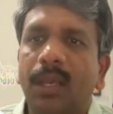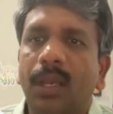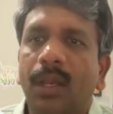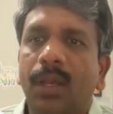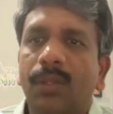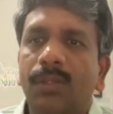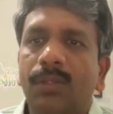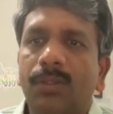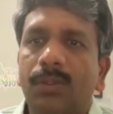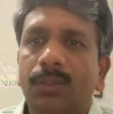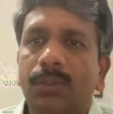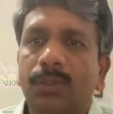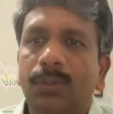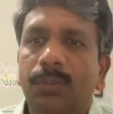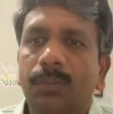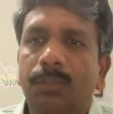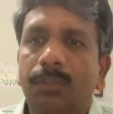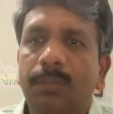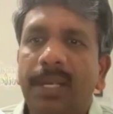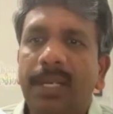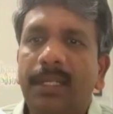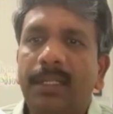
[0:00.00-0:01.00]
So to
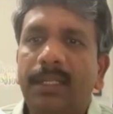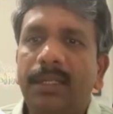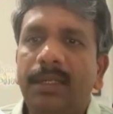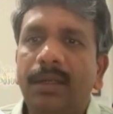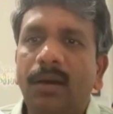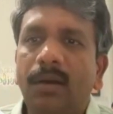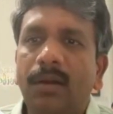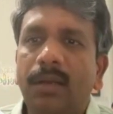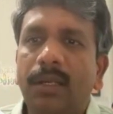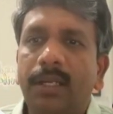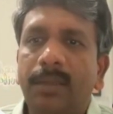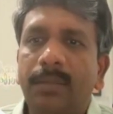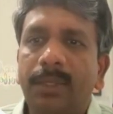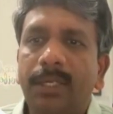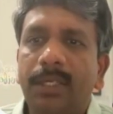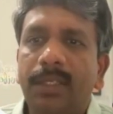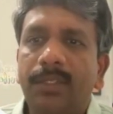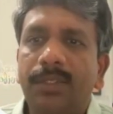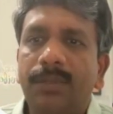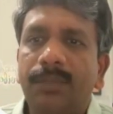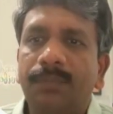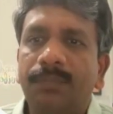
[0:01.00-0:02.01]
build the Docker
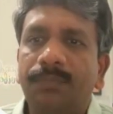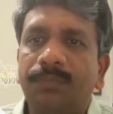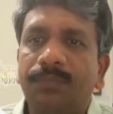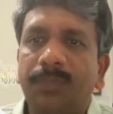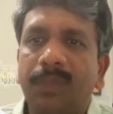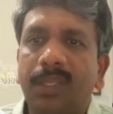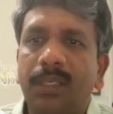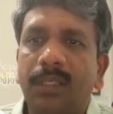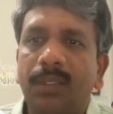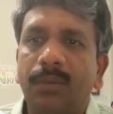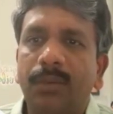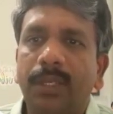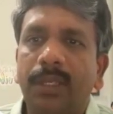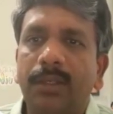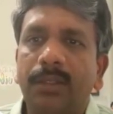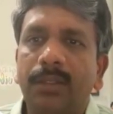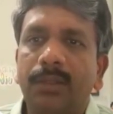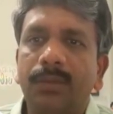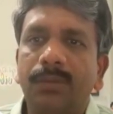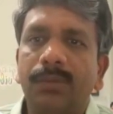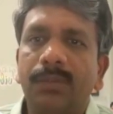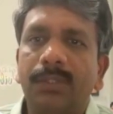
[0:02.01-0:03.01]
image, you can
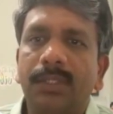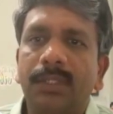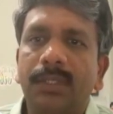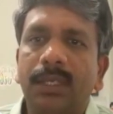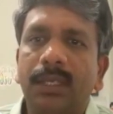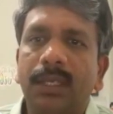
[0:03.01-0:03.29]
use.